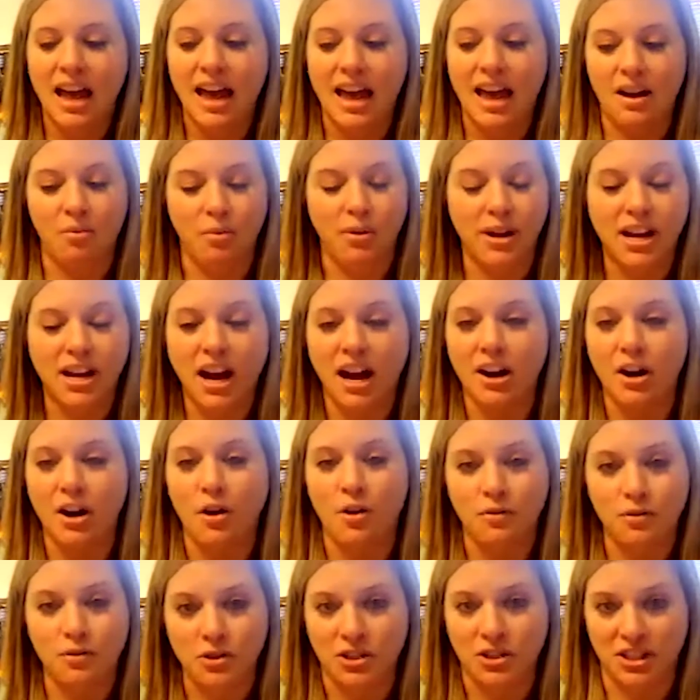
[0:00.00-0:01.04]
And we got
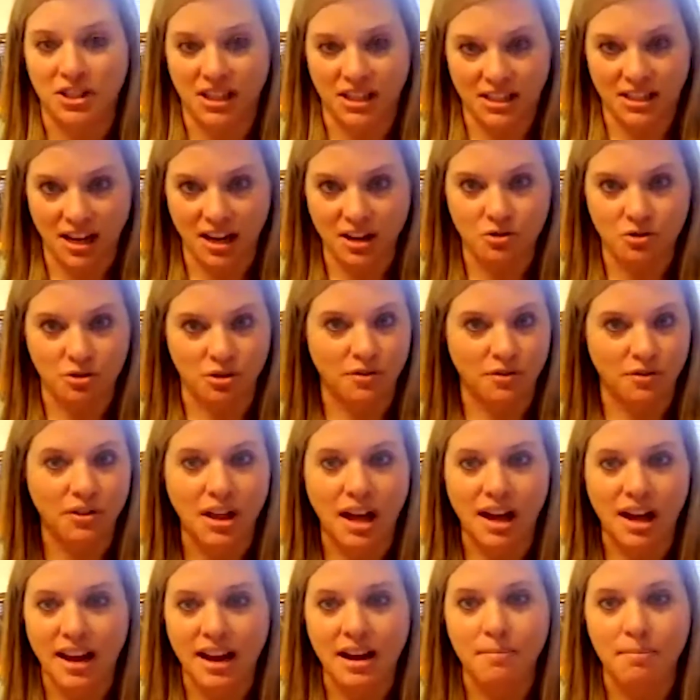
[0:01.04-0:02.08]
over 600 for
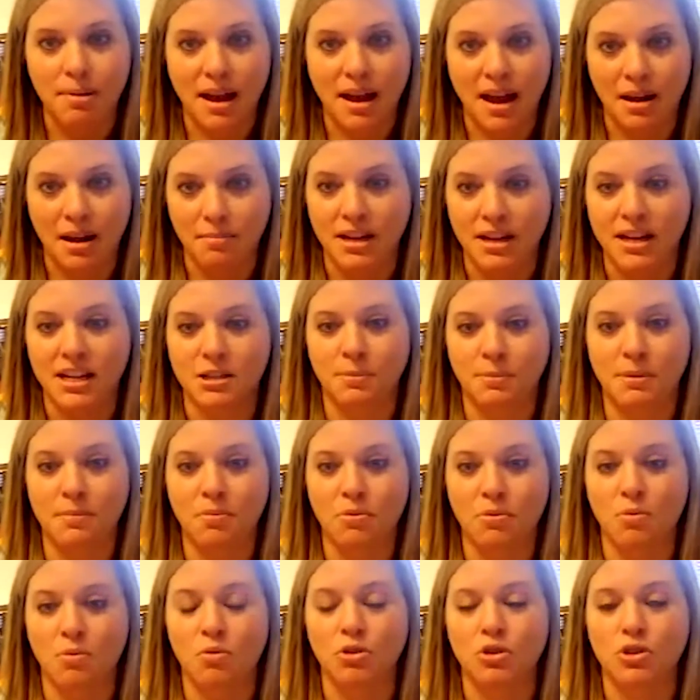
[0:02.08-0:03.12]
that campaign because
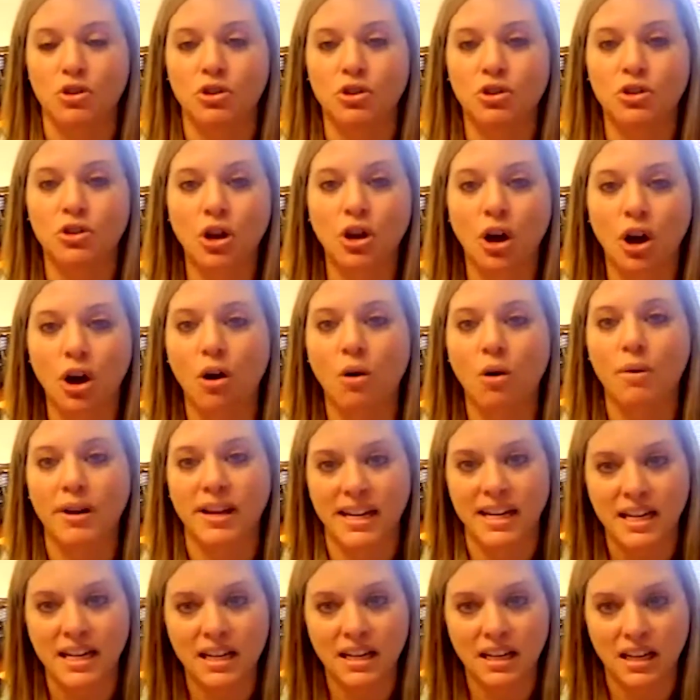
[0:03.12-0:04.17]
people were so
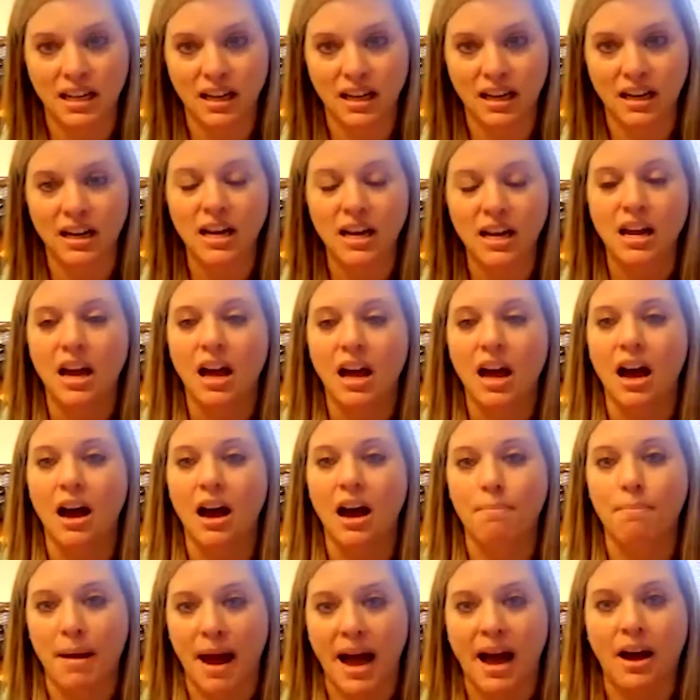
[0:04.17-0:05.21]
heated
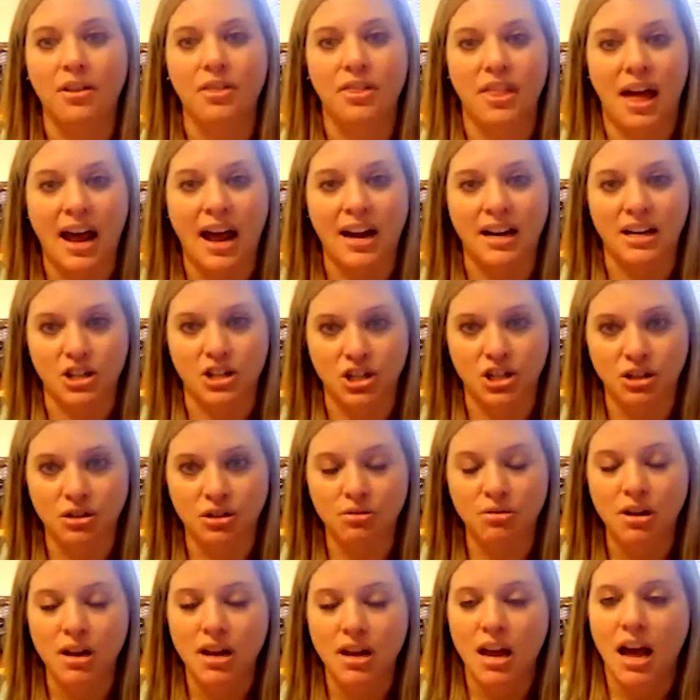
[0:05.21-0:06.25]
about that
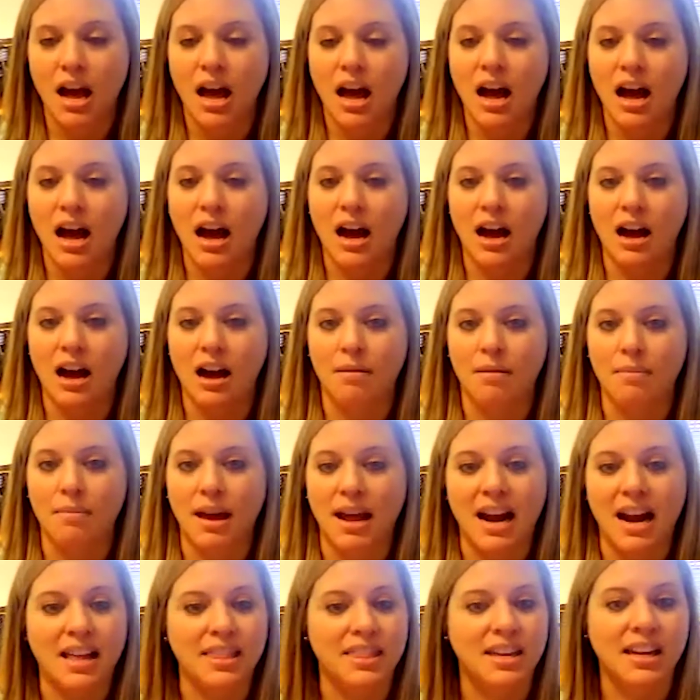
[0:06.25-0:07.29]
issue.
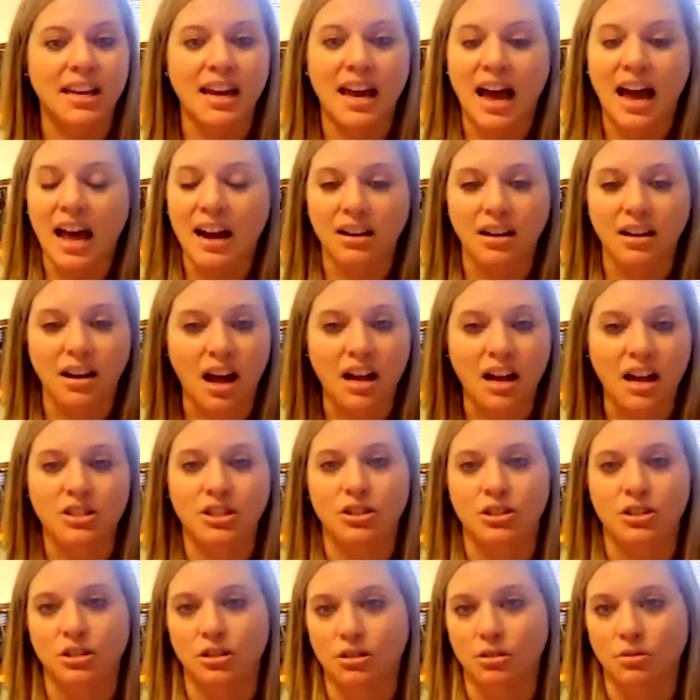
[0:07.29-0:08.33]
And I think it had a lot
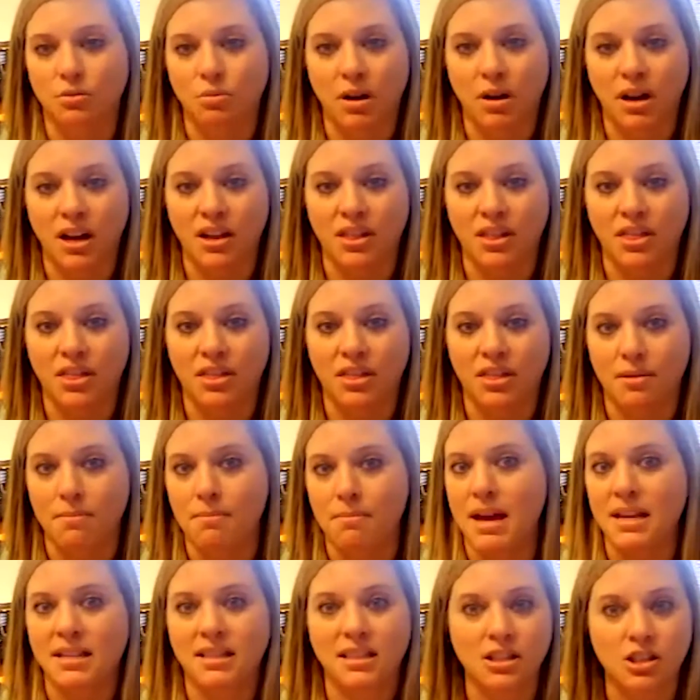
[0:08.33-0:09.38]
to do with the
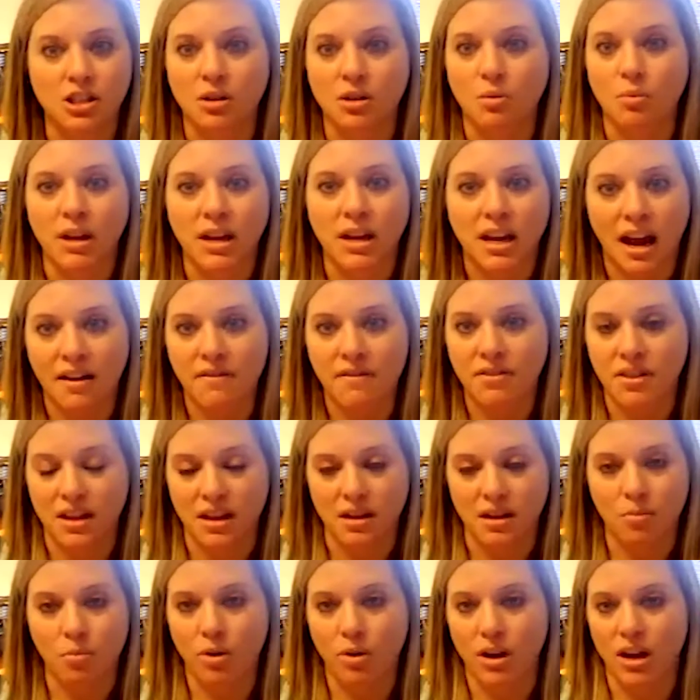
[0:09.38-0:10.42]
message that we gave
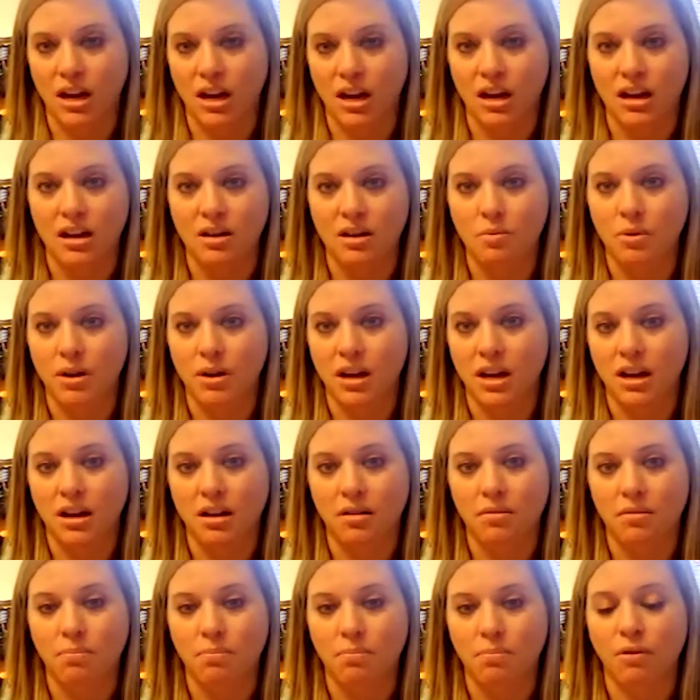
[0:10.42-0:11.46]
them.
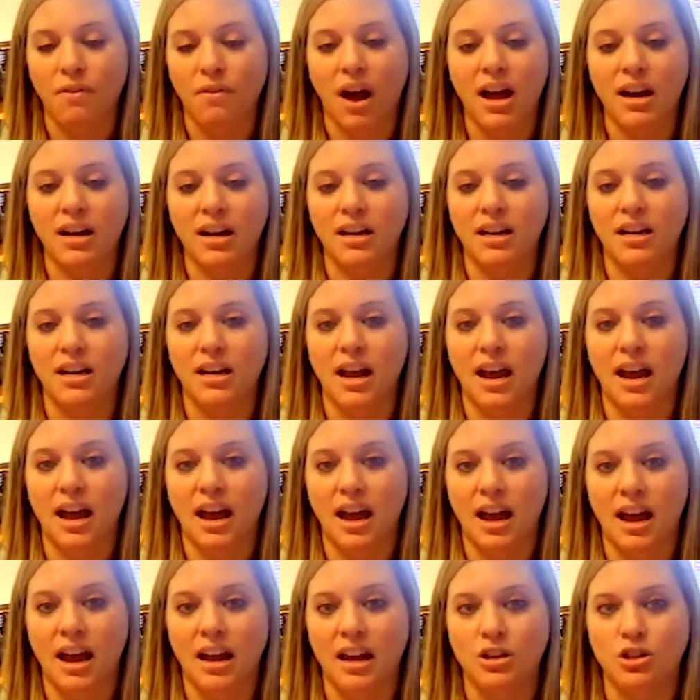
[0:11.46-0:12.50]
We provided
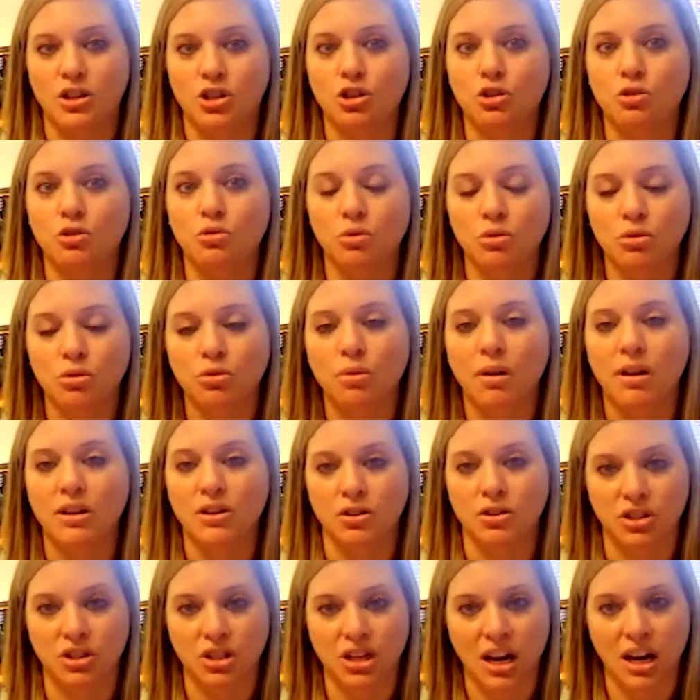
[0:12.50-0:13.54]
a true
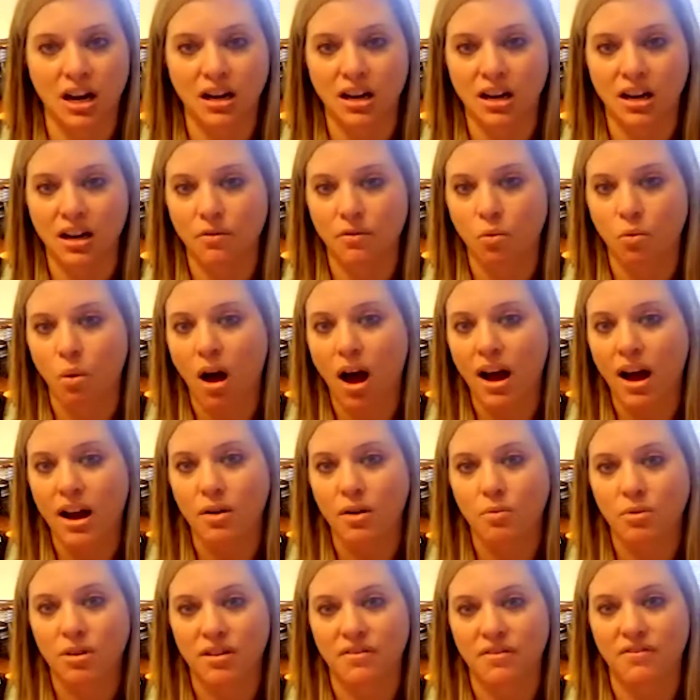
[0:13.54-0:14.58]
understanding of why
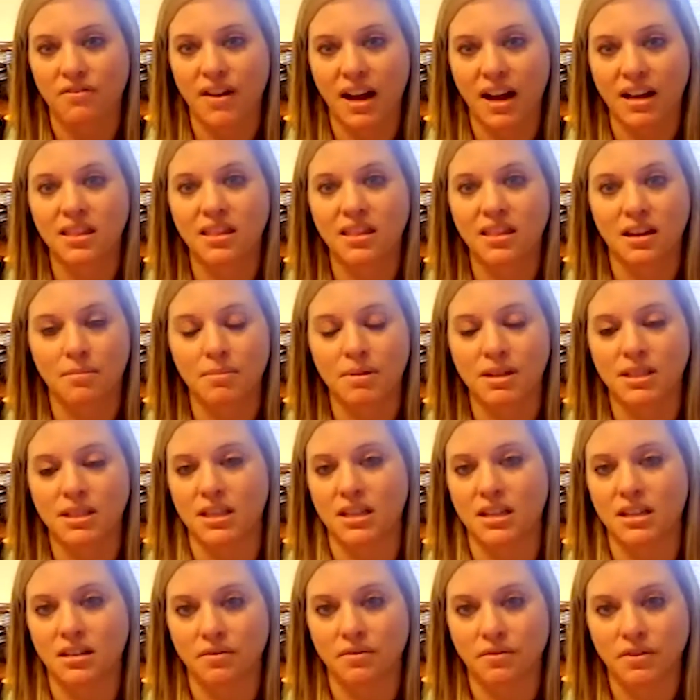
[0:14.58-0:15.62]
it would affect them as
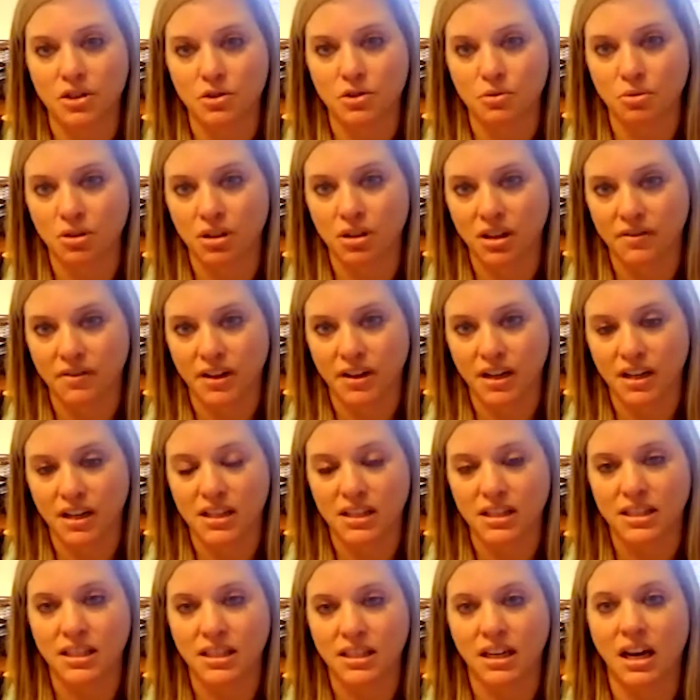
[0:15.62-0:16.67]
an individual living in
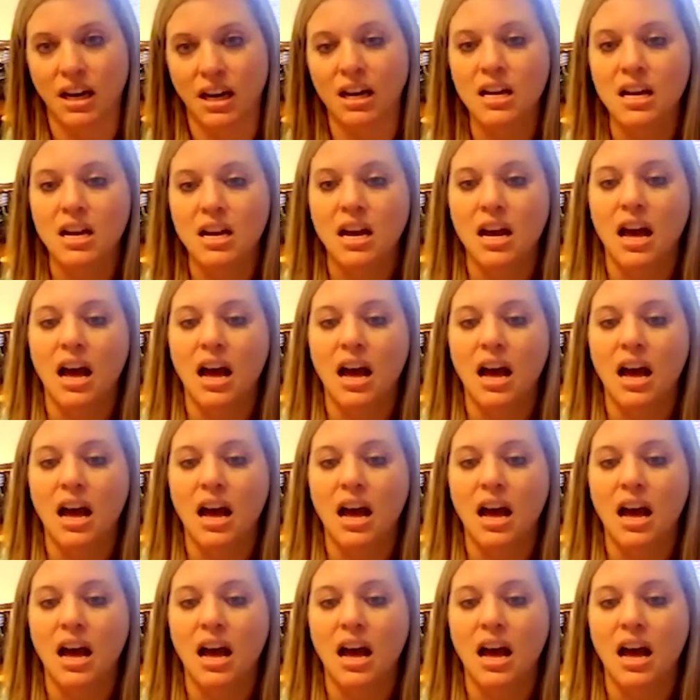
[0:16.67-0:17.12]
the city.